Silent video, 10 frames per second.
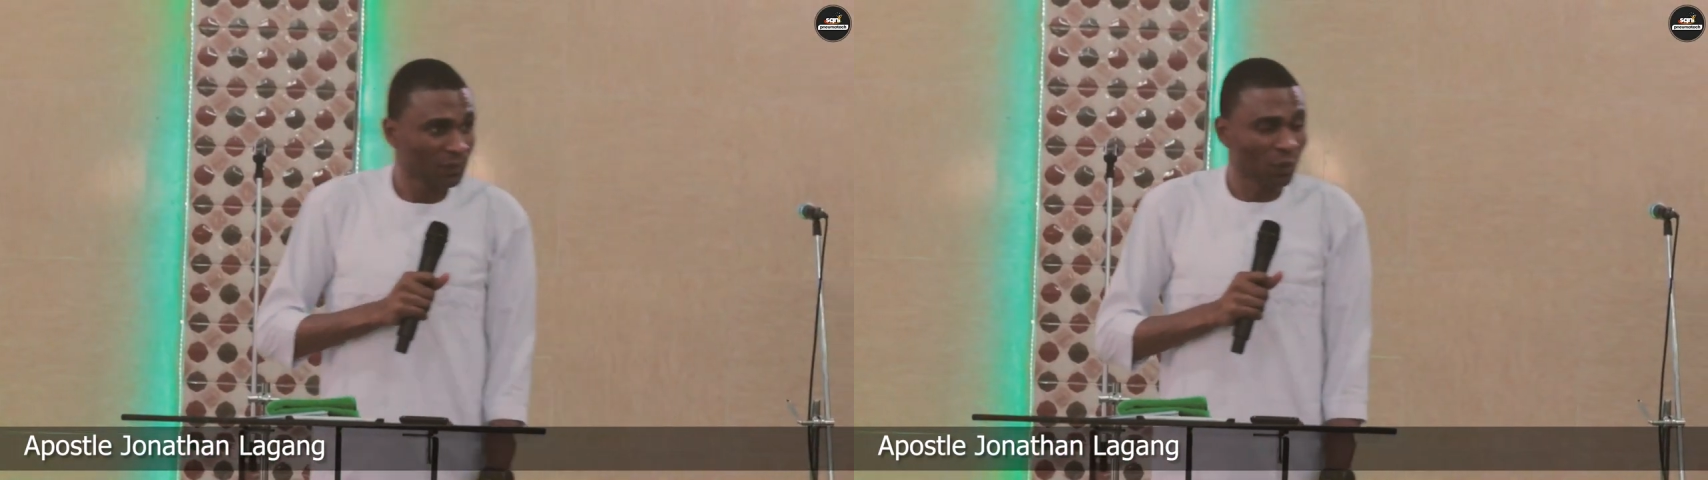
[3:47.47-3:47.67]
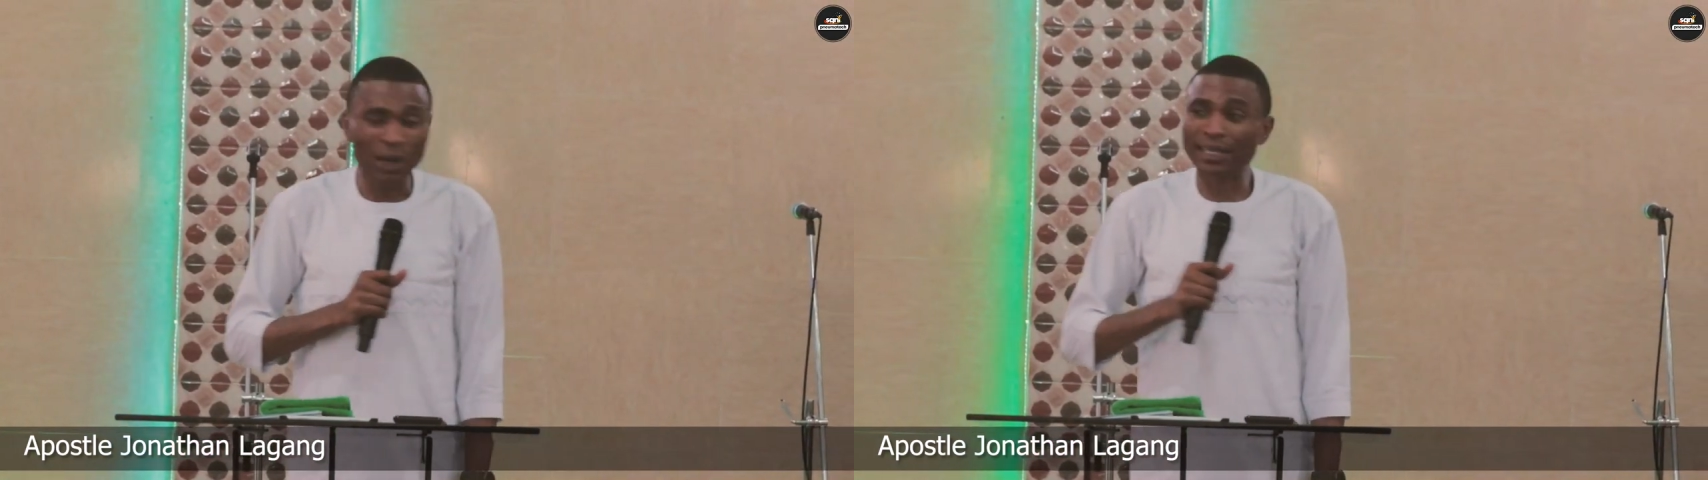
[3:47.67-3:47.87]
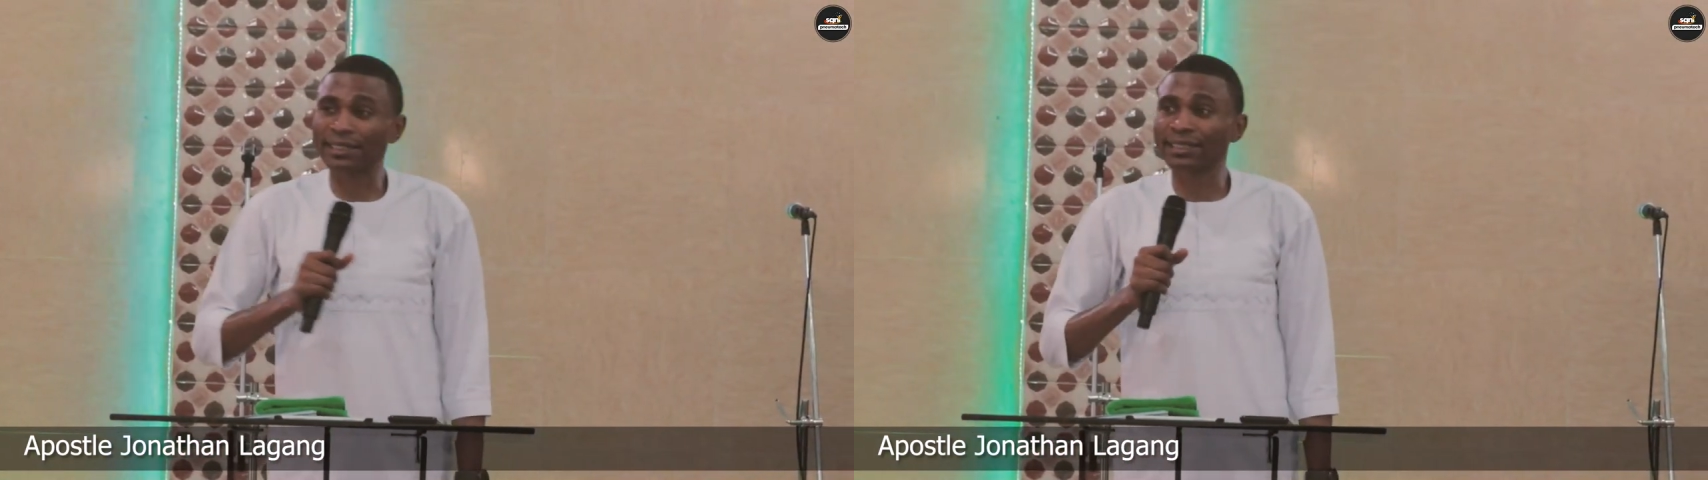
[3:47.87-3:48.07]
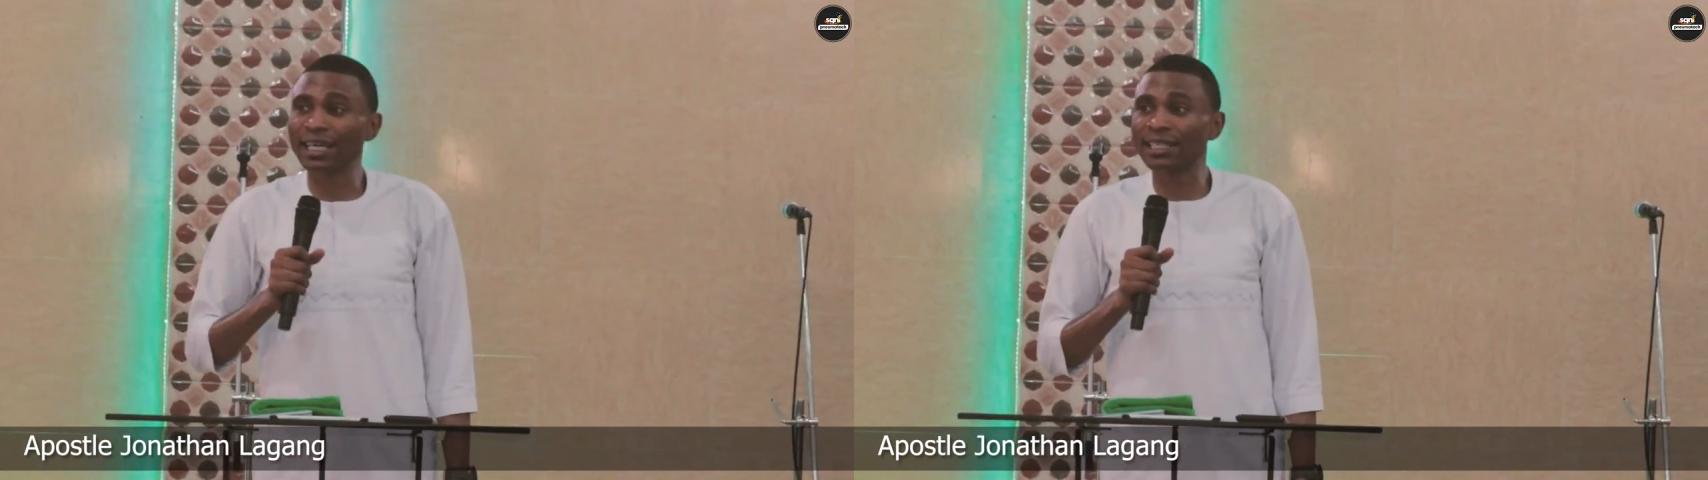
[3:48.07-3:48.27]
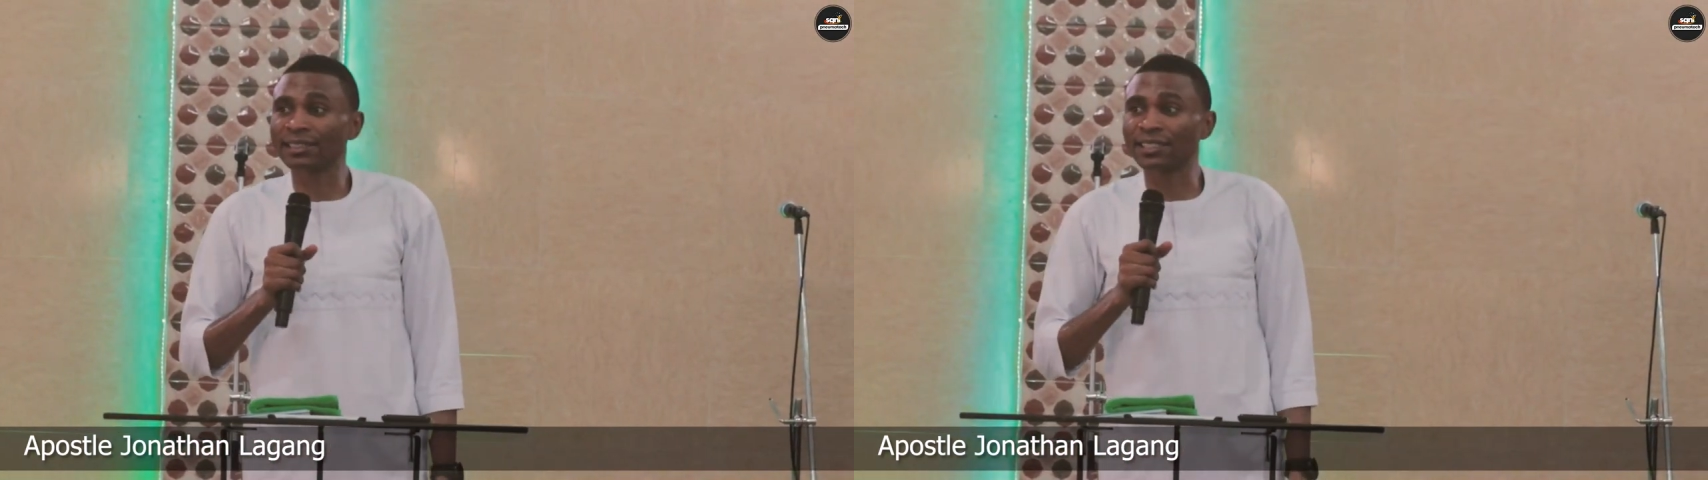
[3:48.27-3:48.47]
When He
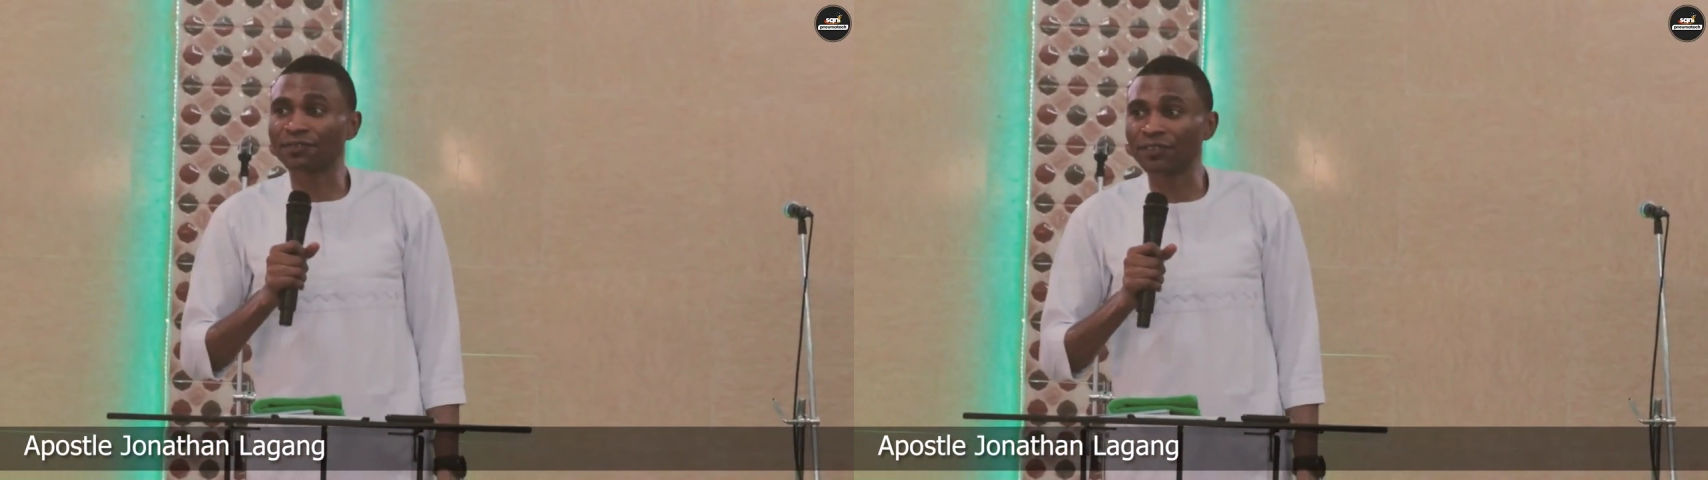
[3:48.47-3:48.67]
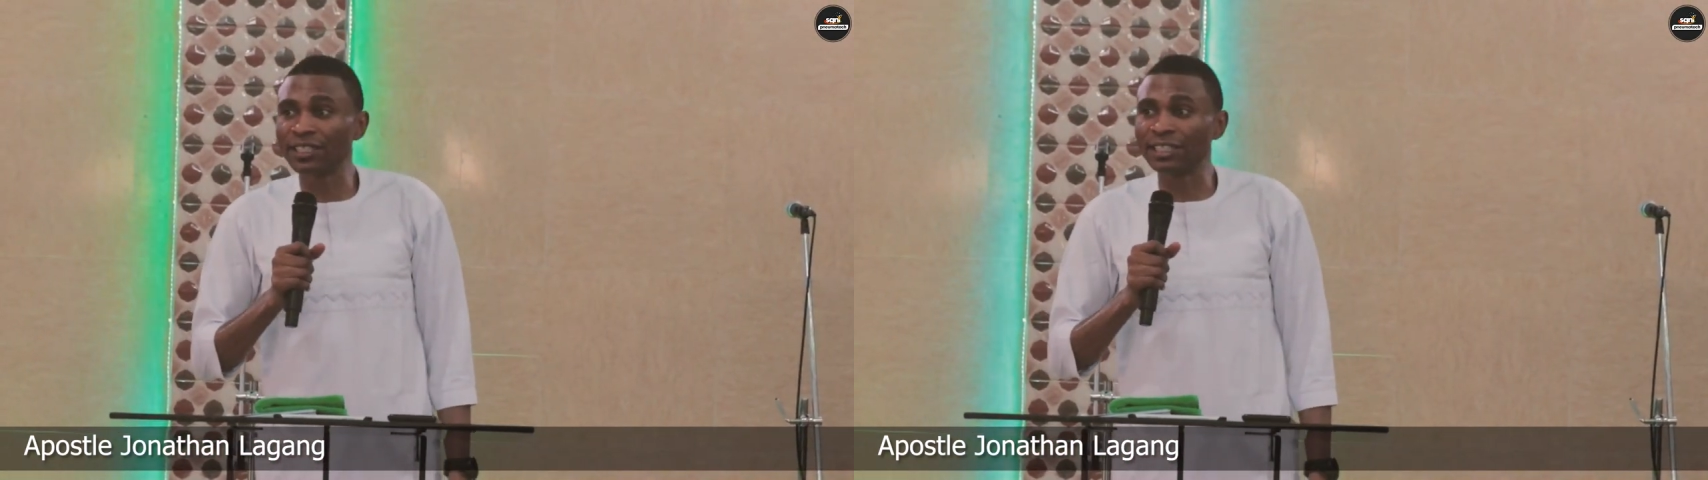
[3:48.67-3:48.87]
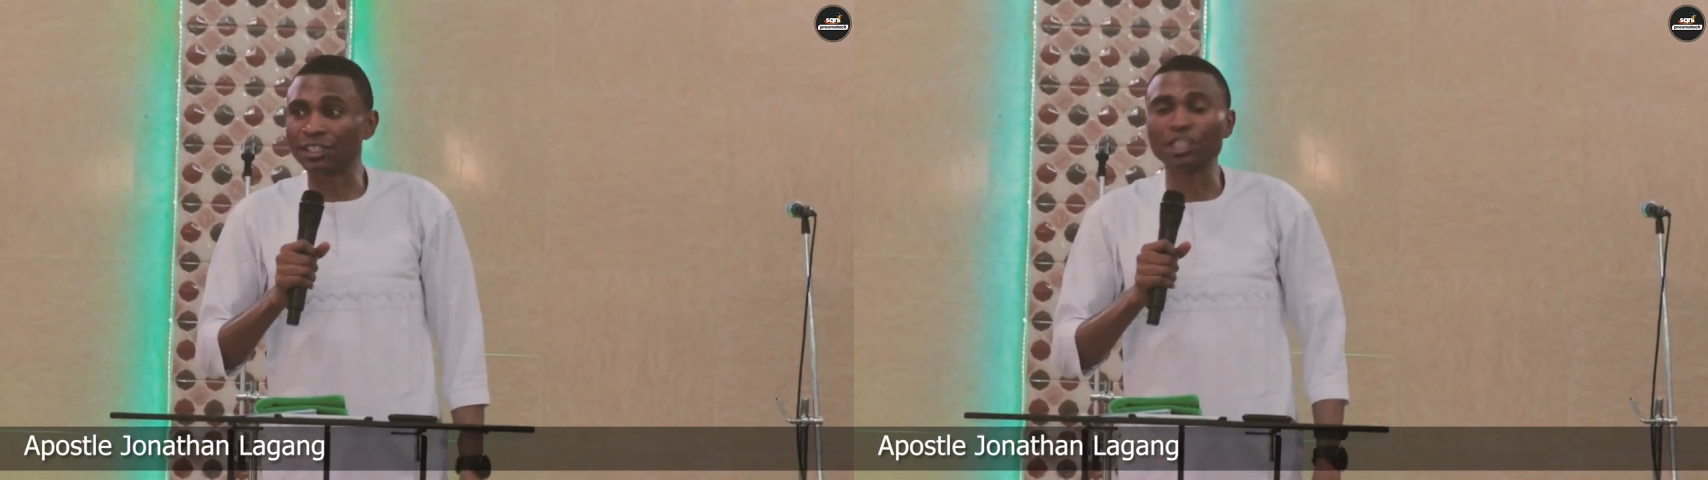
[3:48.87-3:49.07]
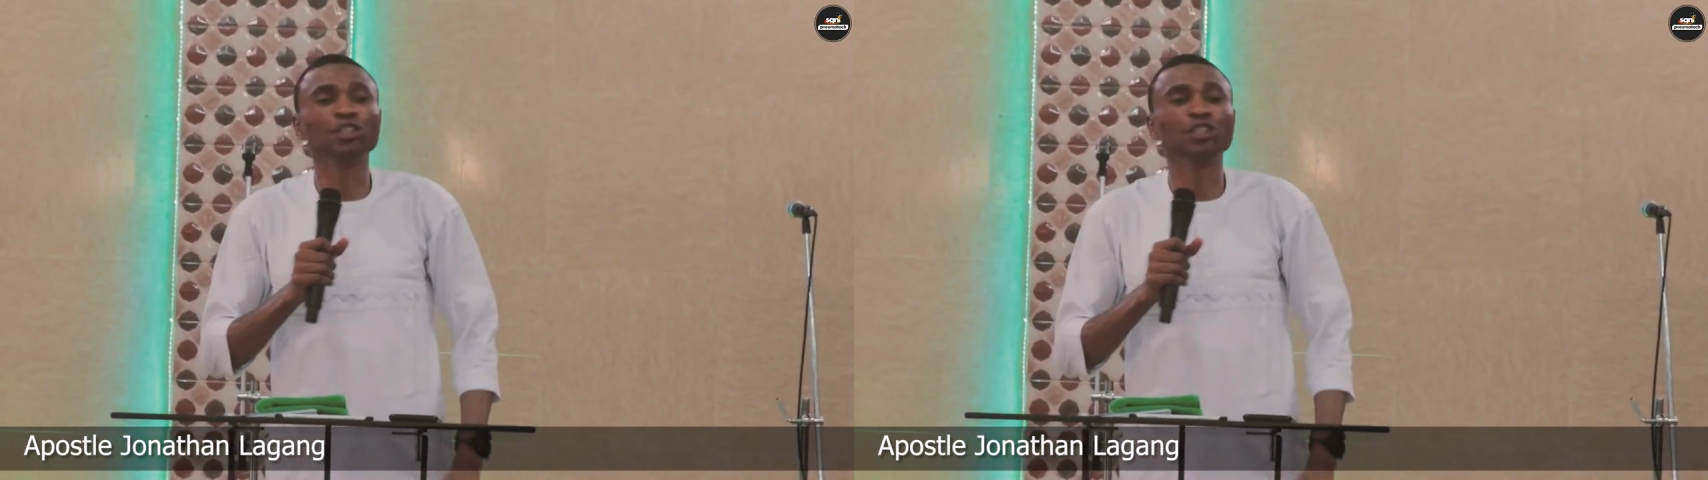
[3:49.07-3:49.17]
said it is finished,